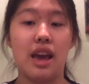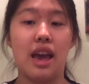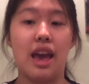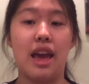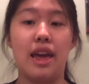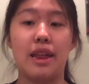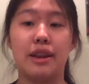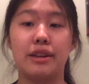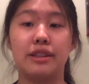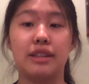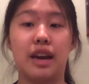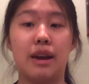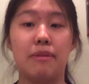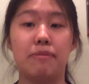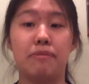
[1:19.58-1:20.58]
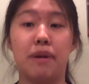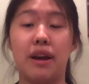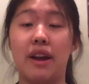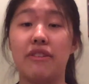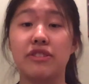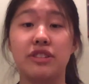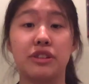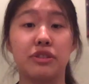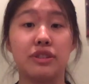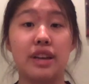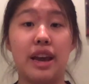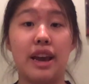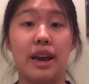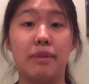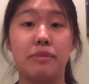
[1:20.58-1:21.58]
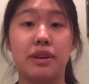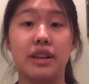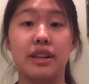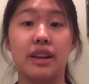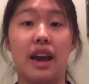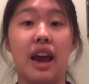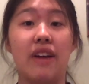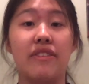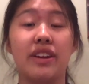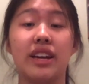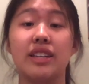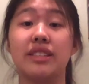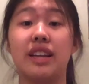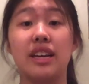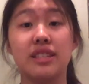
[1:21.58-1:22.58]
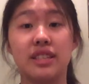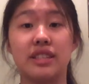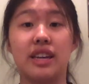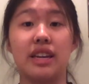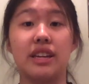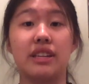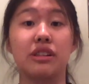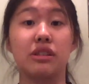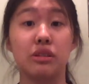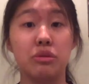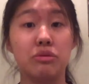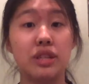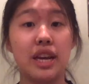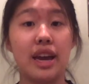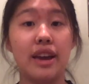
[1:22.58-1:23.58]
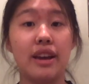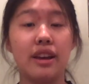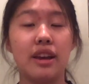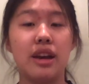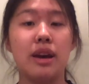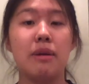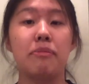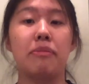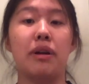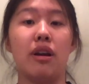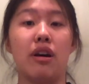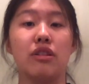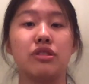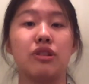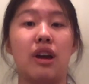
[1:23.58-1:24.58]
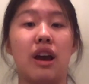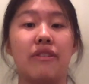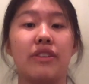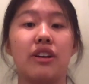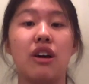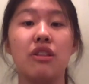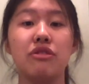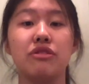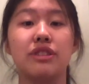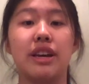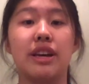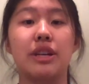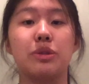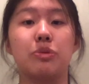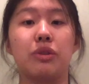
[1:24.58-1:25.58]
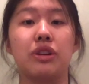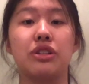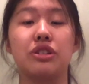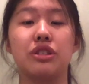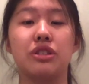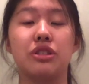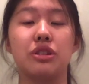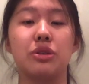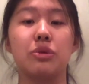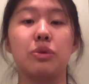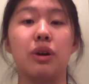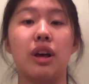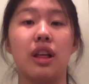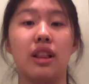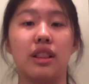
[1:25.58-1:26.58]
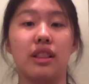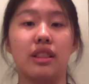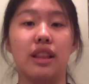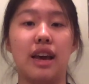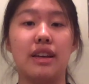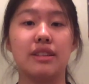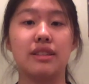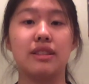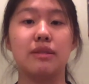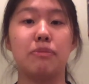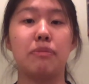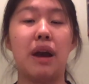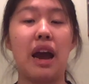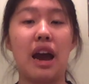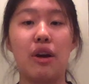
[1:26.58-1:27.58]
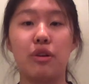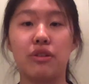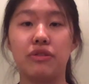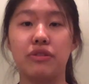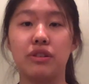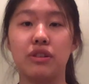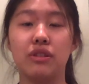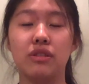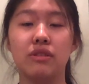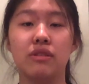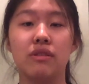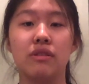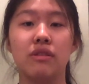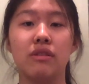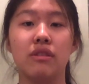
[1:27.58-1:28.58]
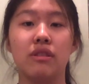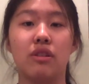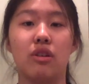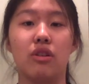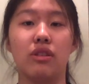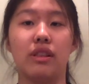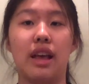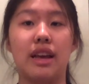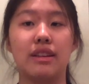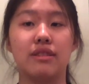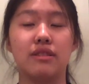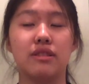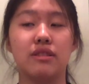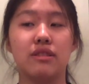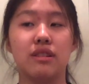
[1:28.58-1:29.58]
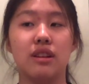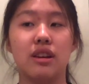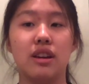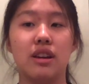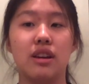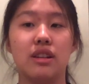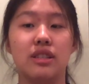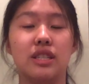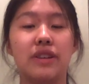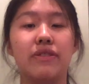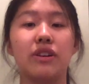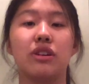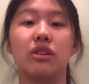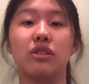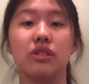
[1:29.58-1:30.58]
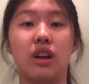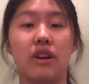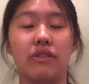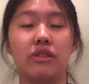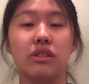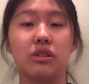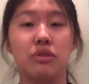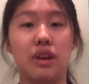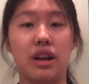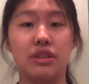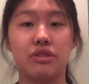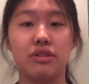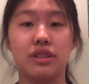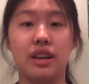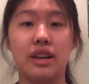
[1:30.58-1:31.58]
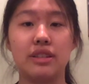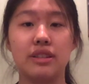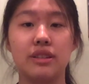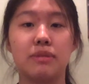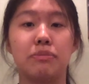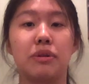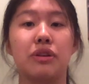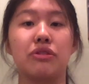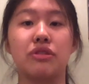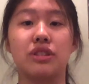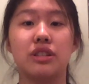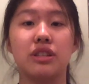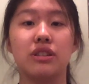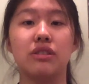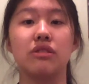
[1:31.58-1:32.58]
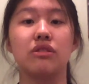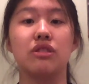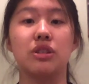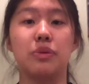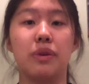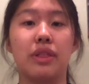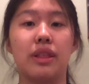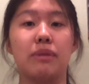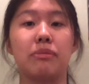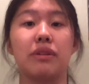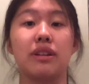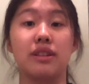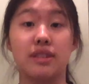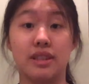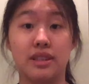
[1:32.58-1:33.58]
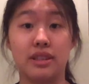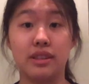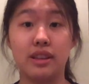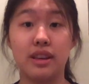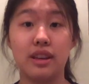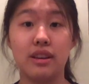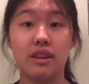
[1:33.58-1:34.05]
And by every single day, I mean having a designated glute day, but also having other days where you just do less powerful or less difficult of glute exercises, but you're still doing them consistently.